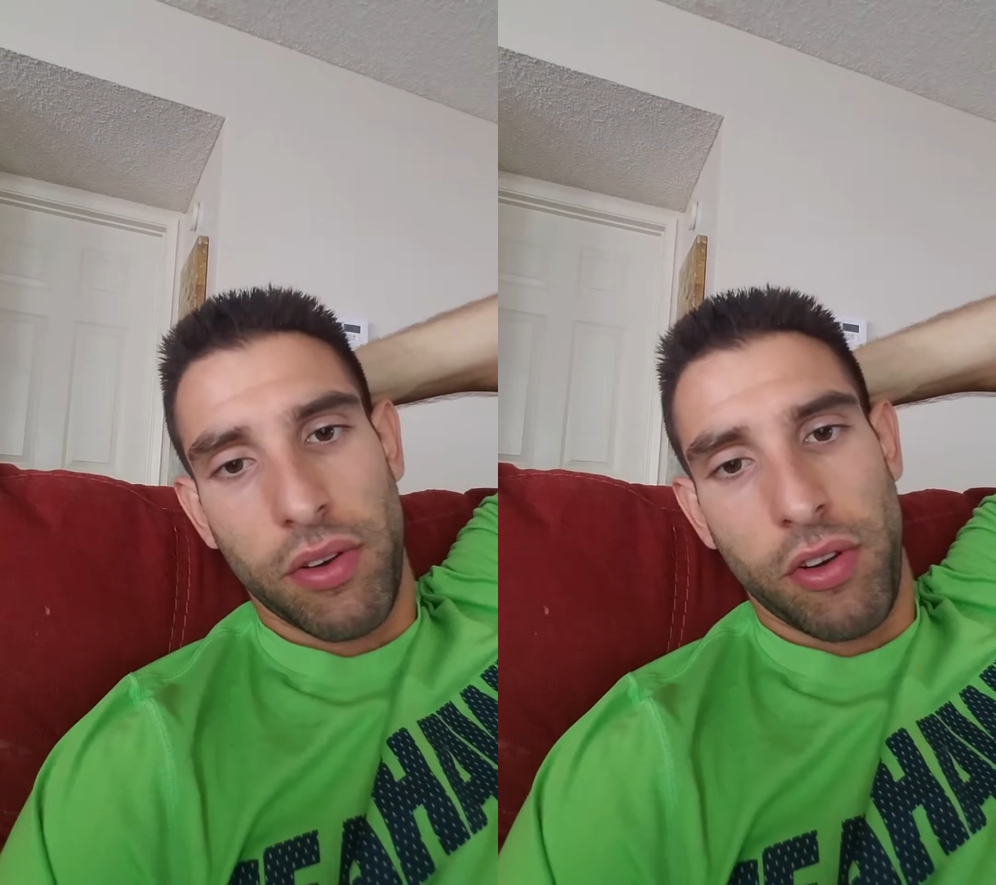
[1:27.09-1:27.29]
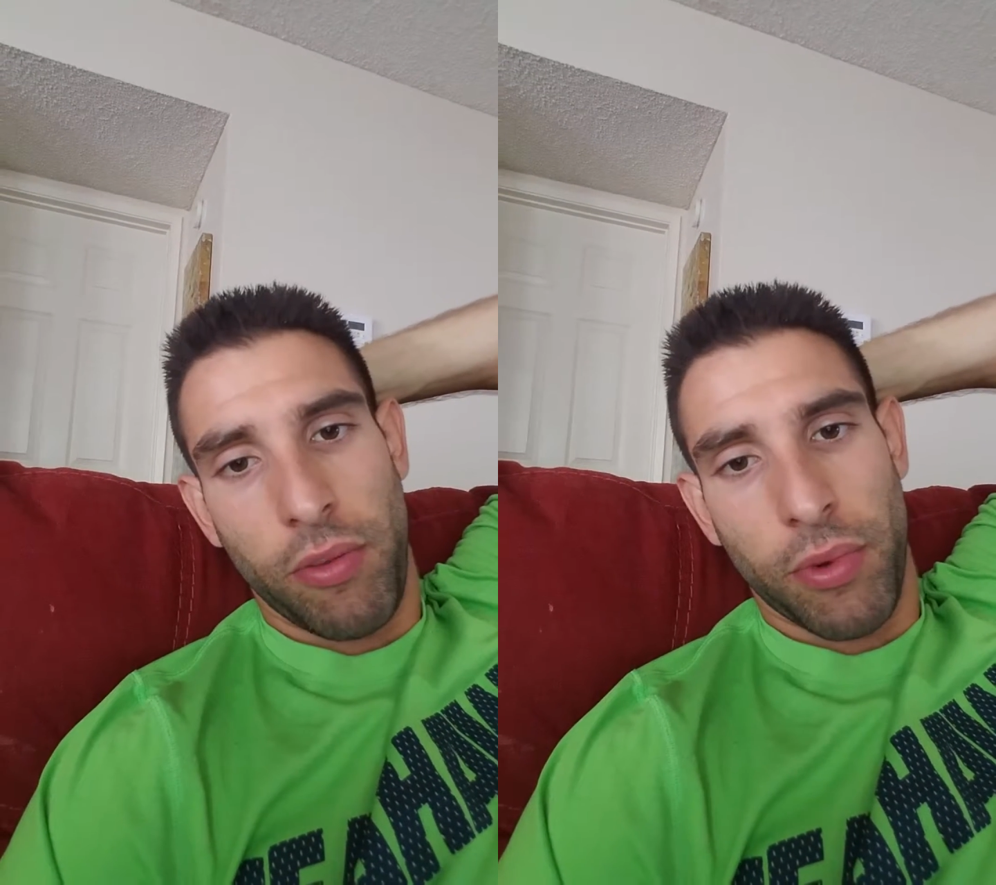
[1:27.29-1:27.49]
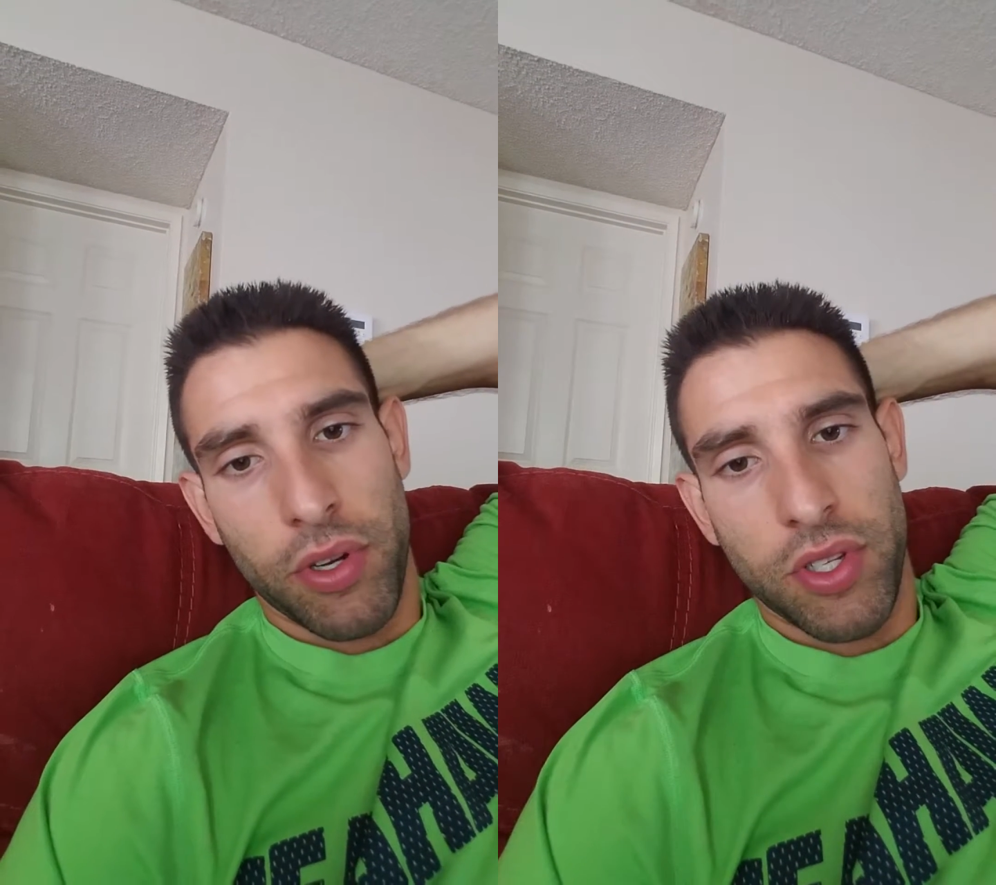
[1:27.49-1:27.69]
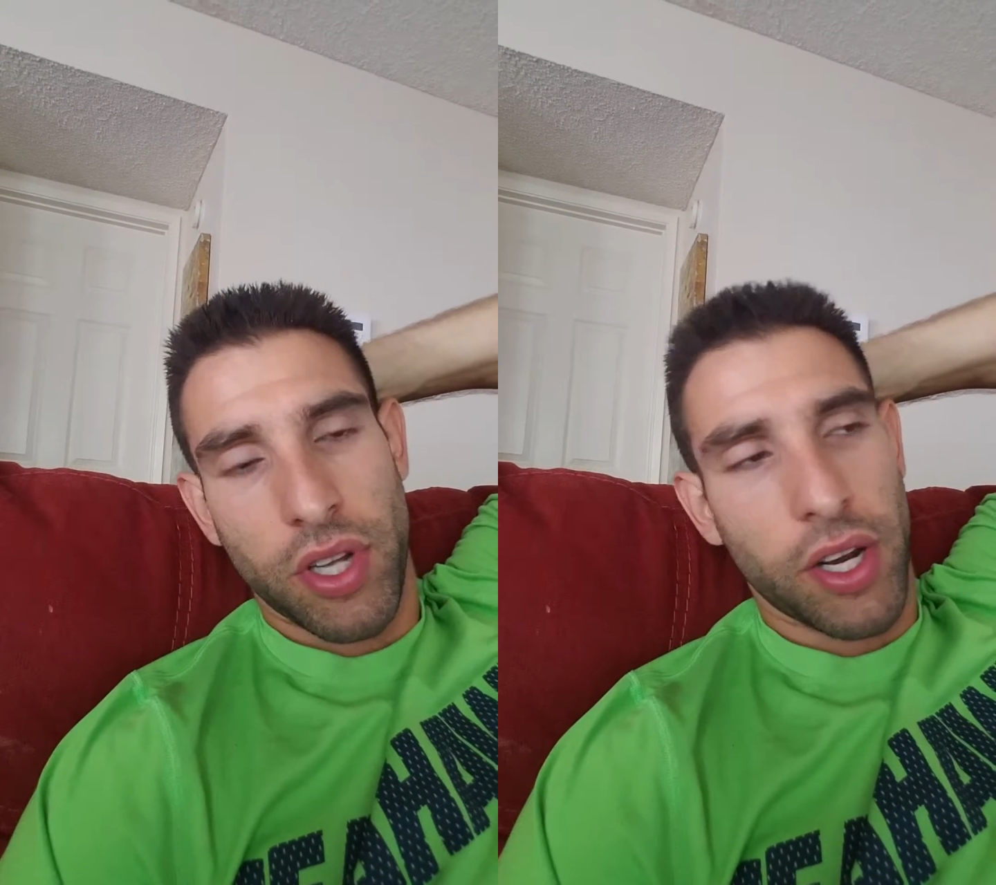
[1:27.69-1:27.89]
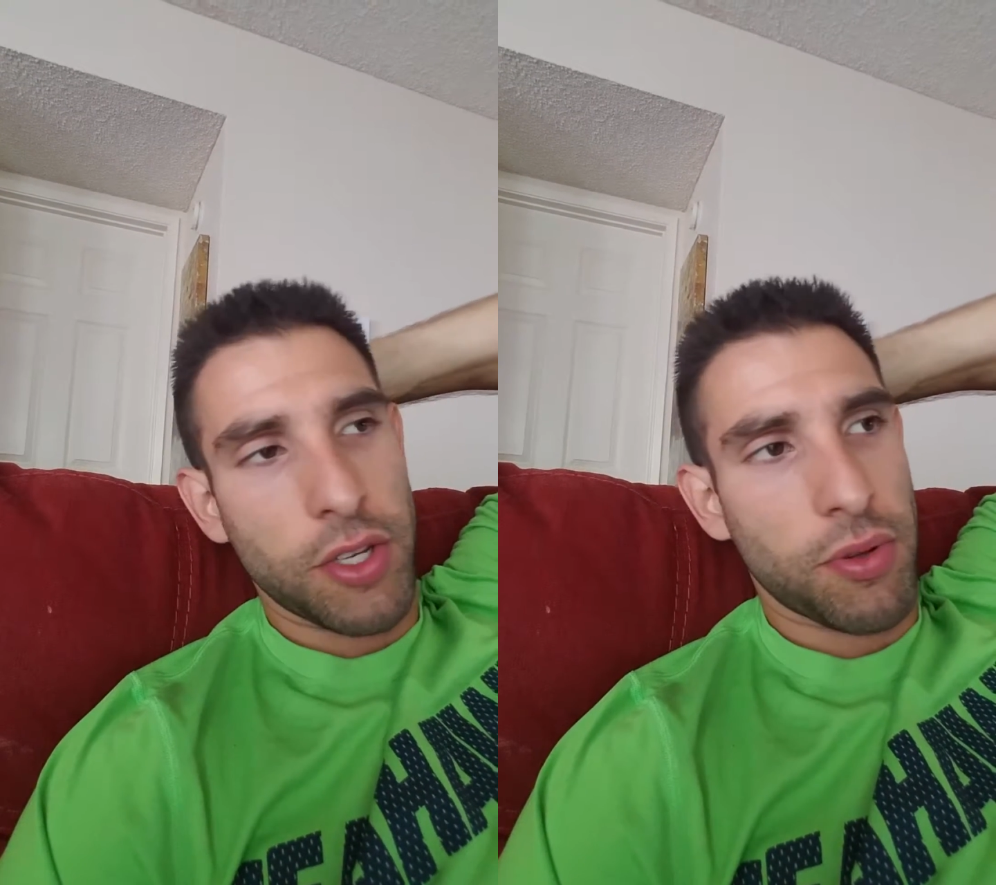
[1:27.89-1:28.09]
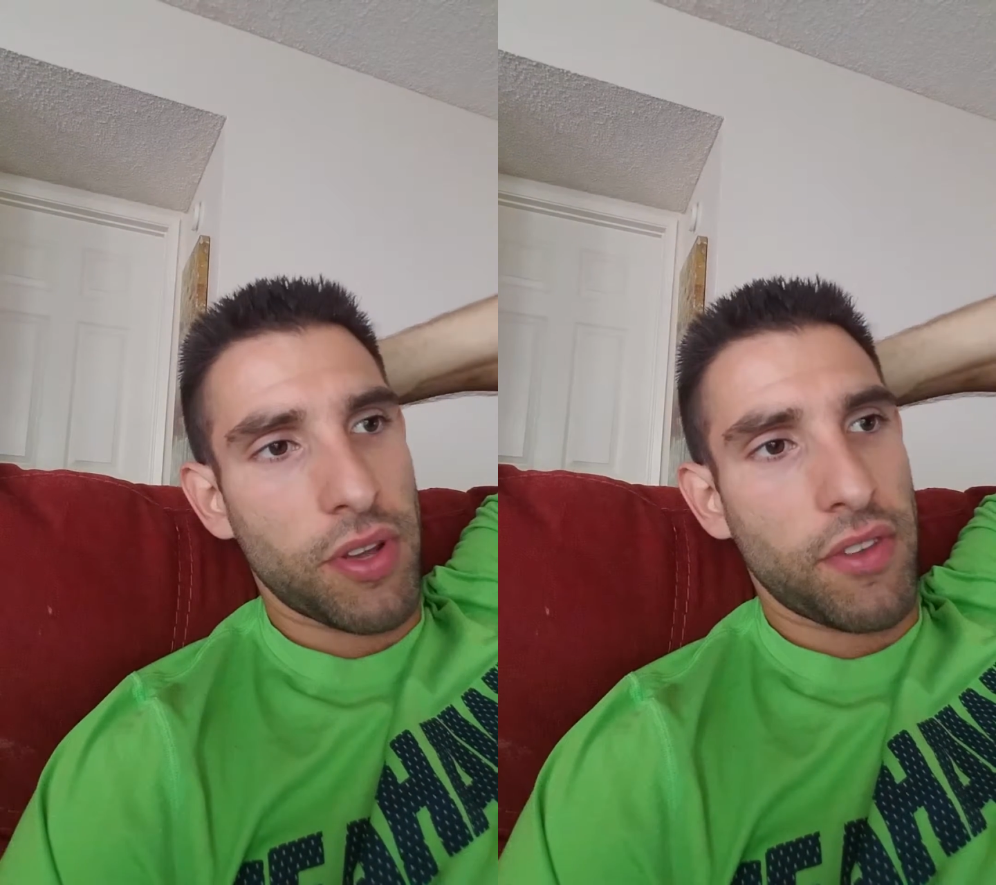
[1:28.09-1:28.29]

numerous studies where they've